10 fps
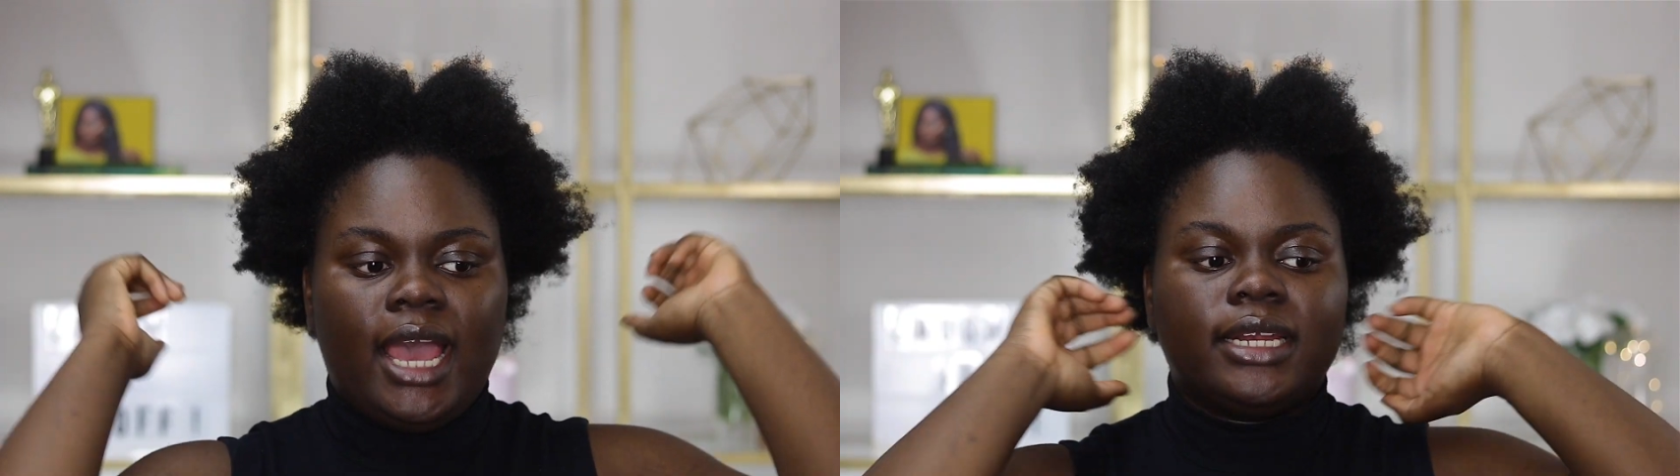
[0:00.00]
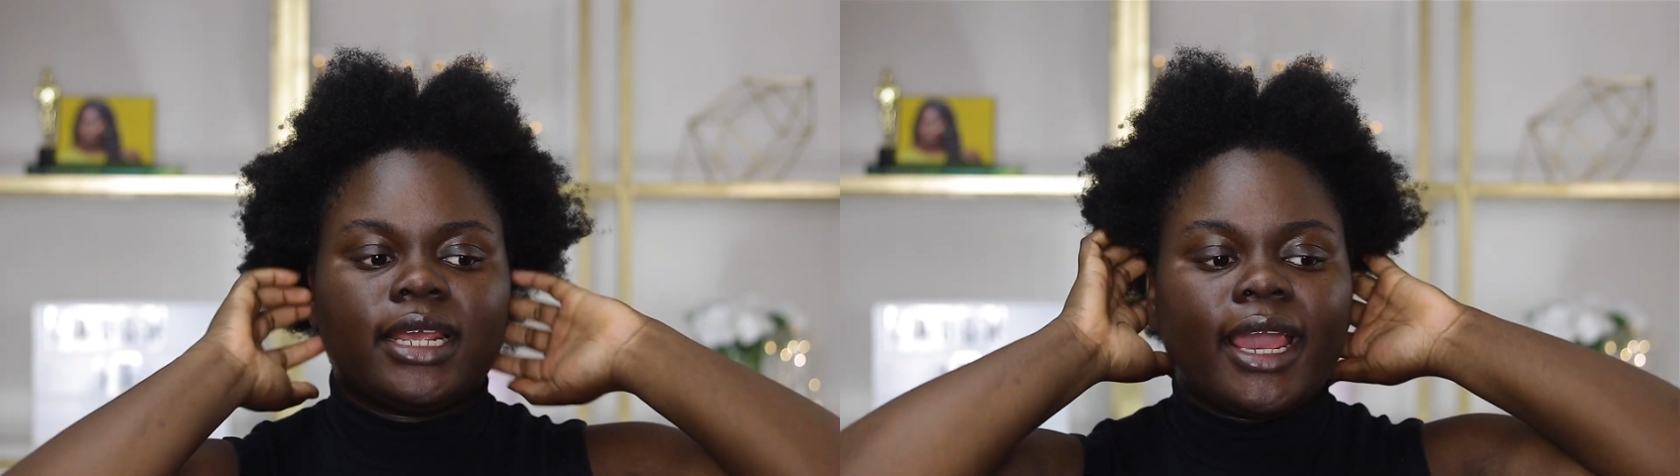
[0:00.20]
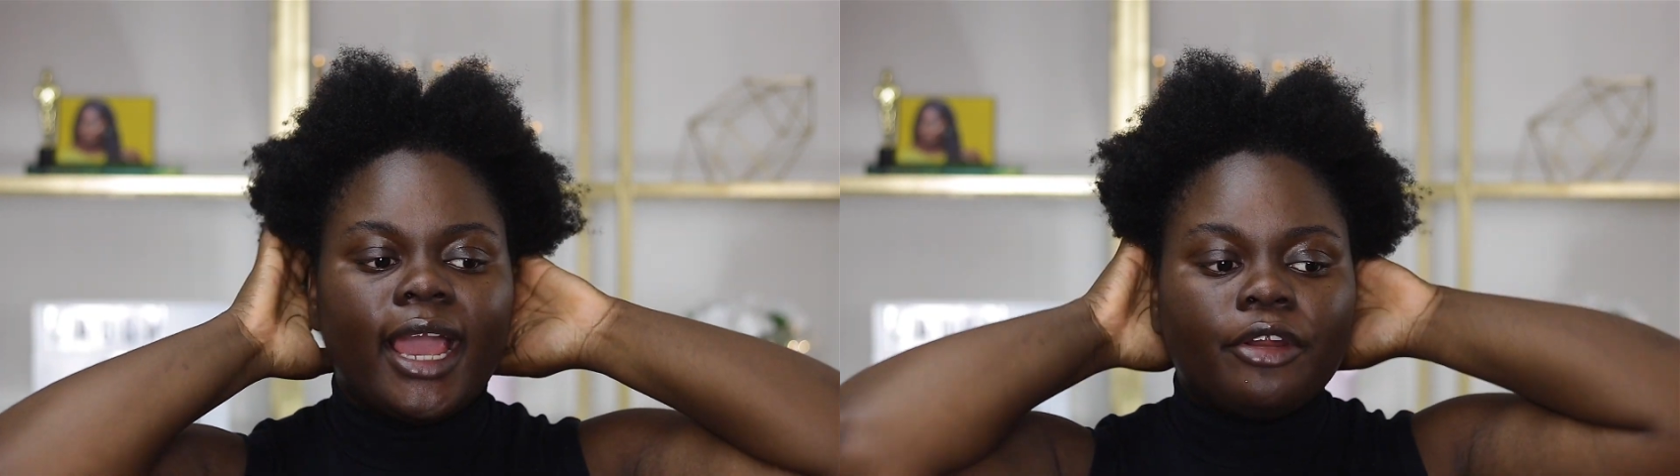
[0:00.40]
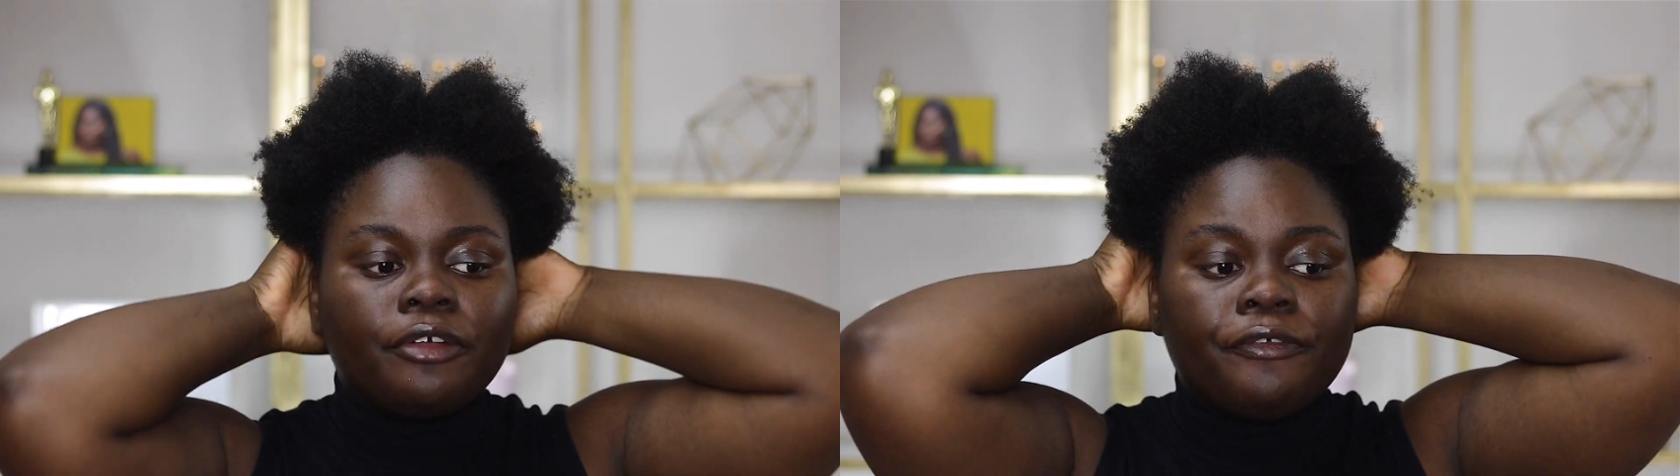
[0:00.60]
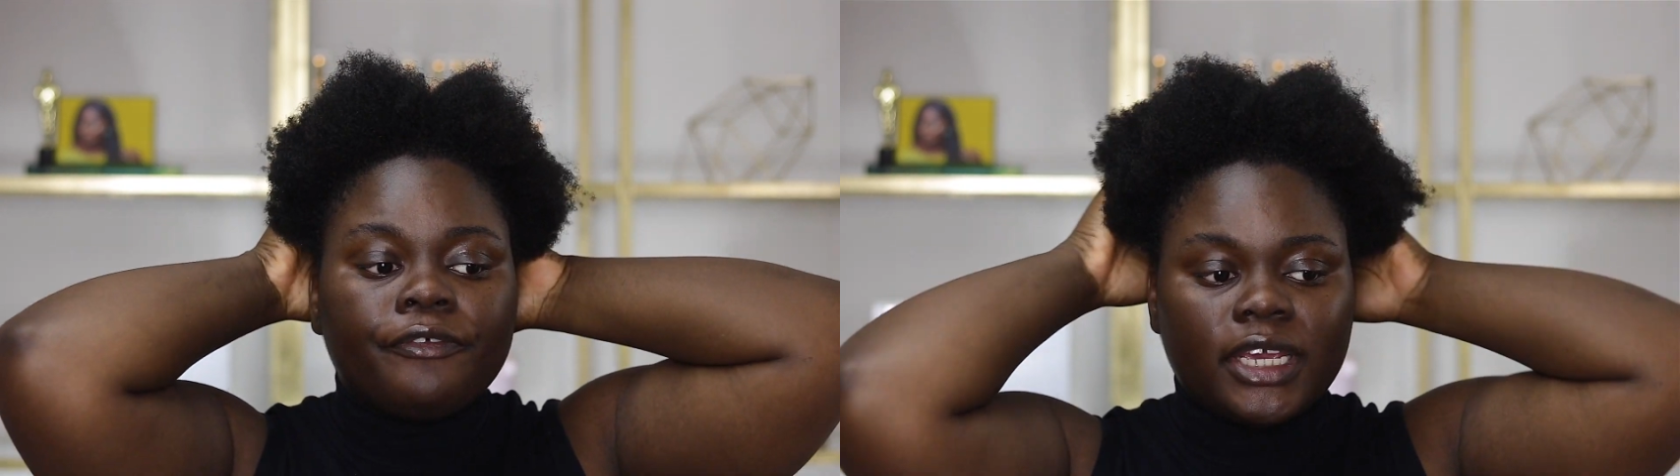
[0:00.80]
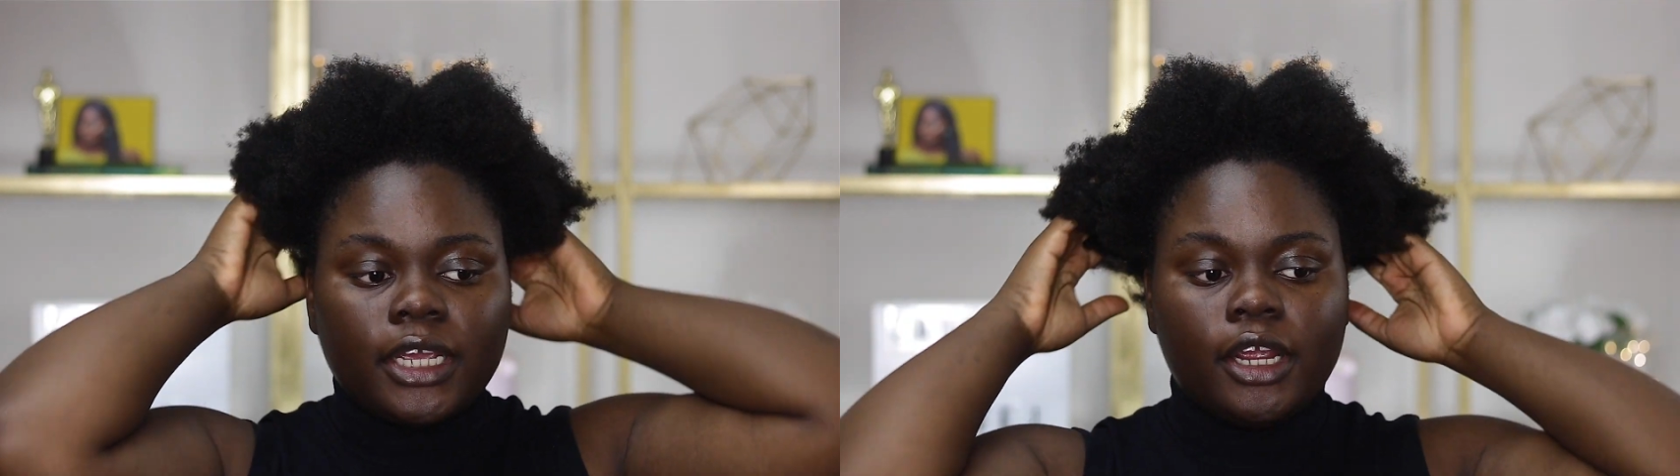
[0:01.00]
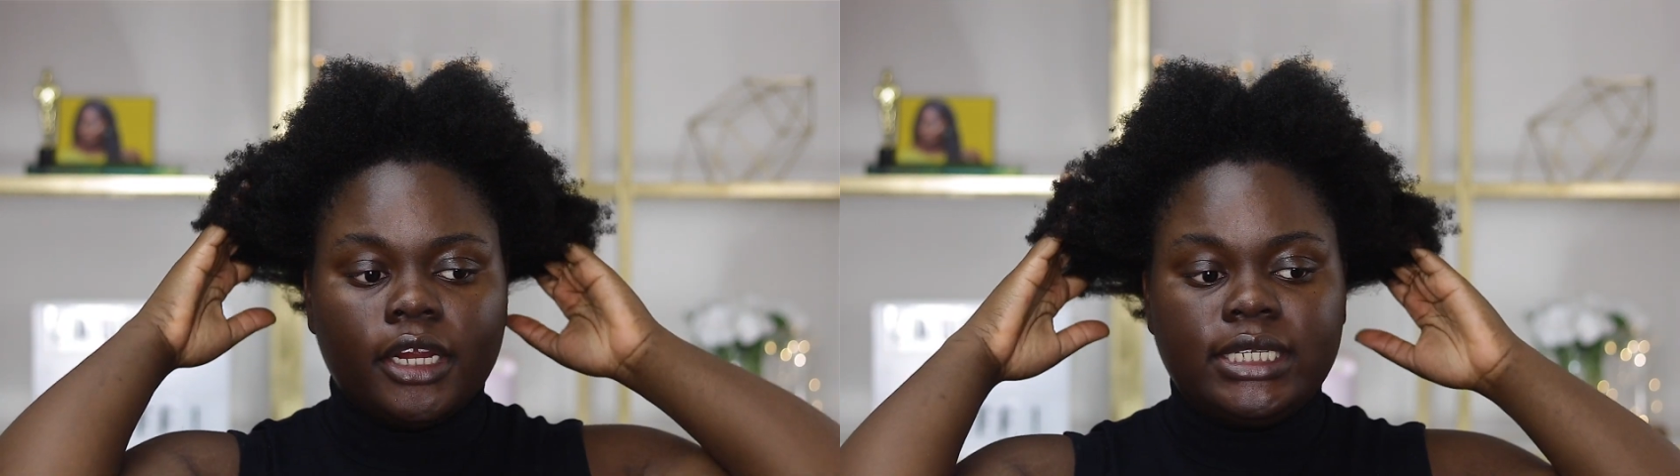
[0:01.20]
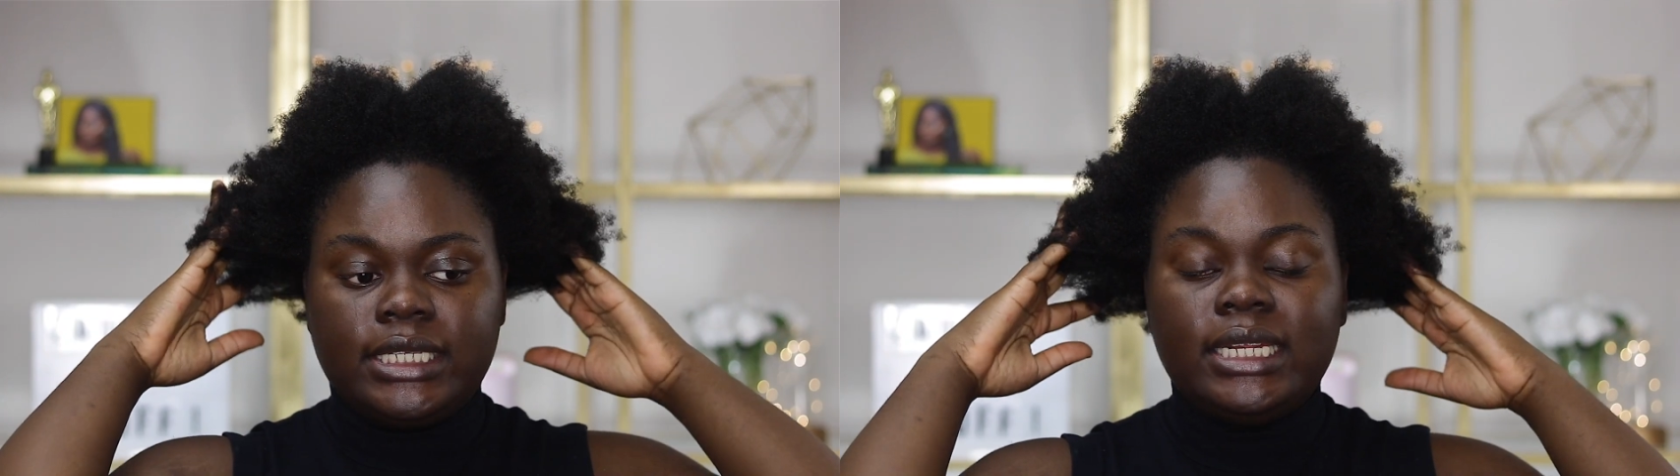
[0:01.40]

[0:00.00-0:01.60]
and I kind of finger